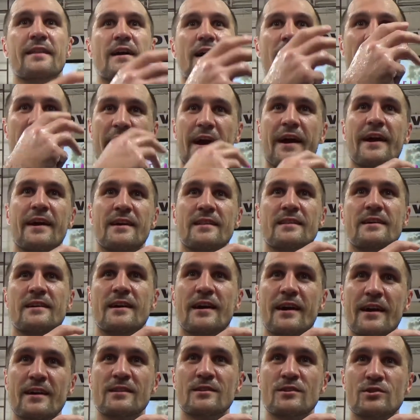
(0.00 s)
I had the
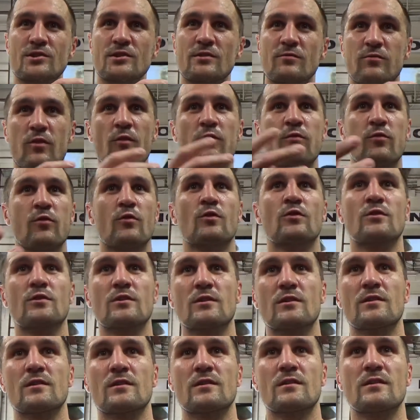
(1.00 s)
energy for
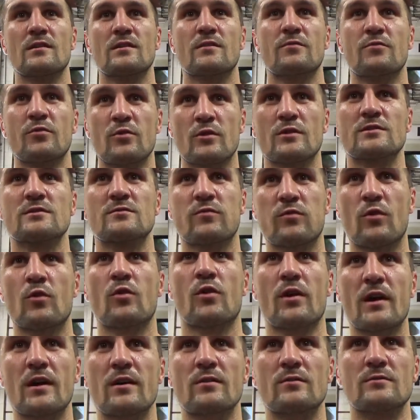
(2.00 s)
first four
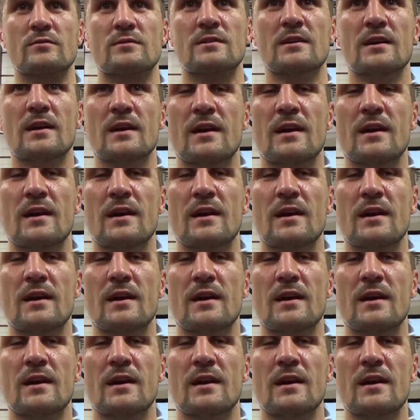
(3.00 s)
rounds